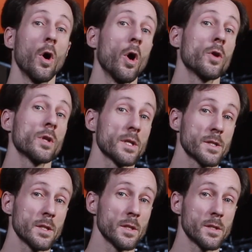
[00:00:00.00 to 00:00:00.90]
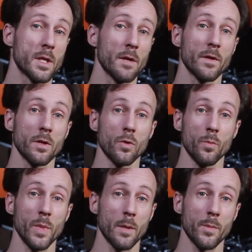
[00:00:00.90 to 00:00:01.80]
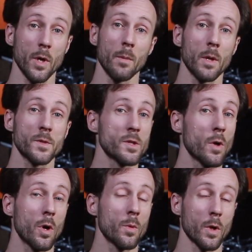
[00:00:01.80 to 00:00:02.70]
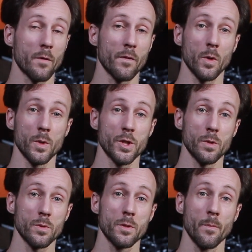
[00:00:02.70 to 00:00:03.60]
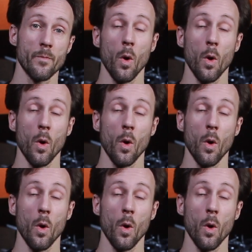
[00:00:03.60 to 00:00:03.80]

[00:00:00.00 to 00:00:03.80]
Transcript: unless it's giving you big problems or workflow issues.